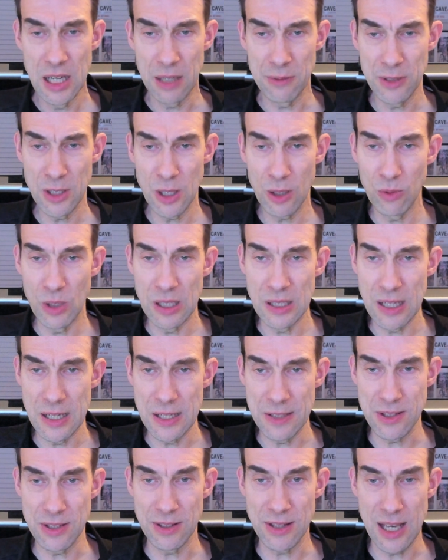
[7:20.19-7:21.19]
I've now
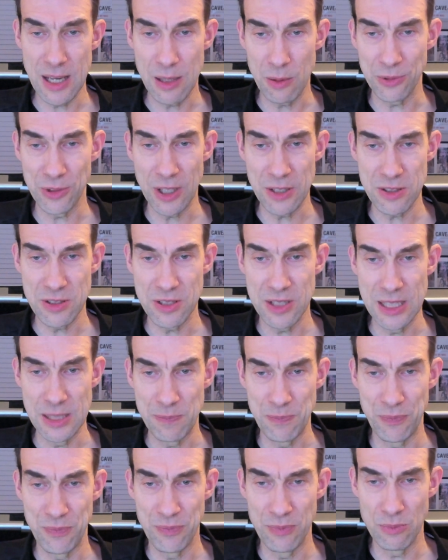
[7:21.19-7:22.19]
realised that that was
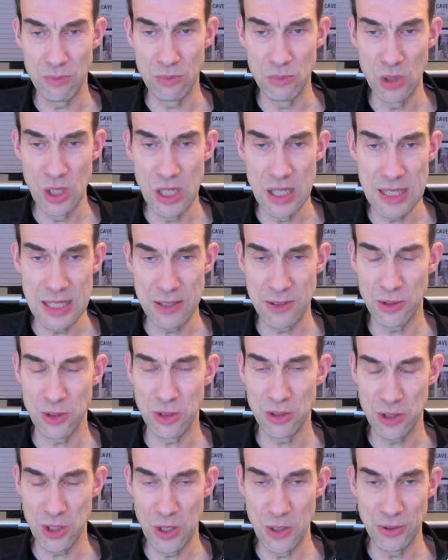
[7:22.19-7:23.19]
actually really
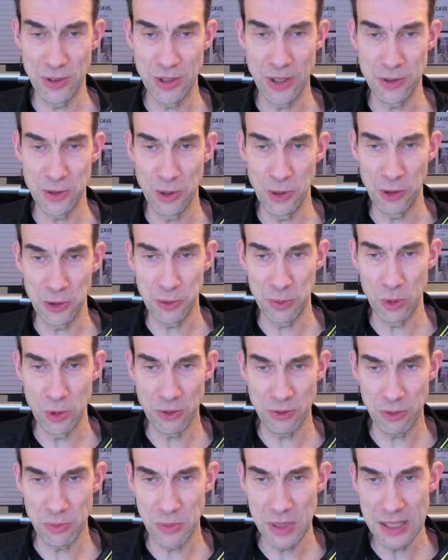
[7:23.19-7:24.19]
shoes that are too
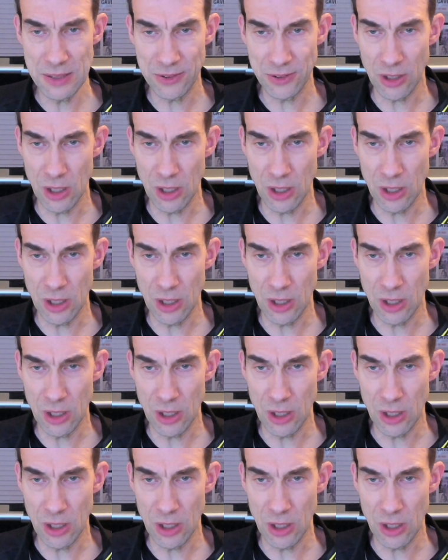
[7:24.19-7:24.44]
small for me.